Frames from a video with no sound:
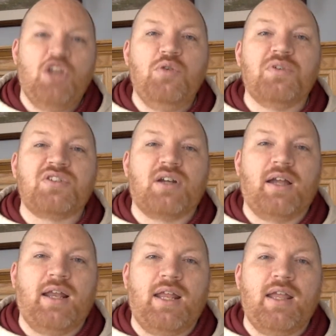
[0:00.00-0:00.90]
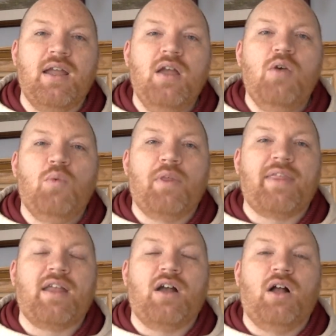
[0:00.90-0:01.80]
You will start getting what
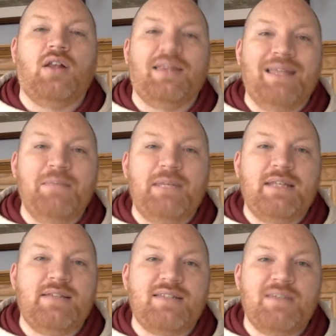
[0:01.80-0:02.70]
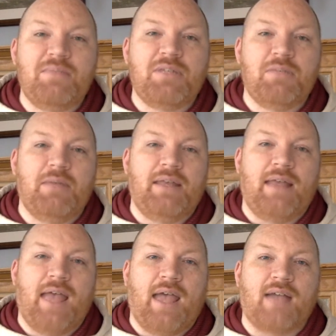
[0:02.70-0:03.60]
they call limited symptom
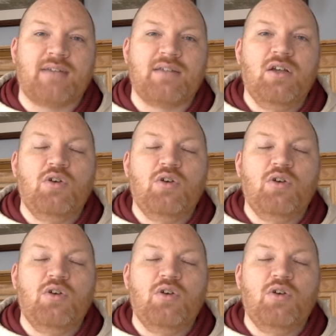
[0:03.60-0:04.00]
attacks,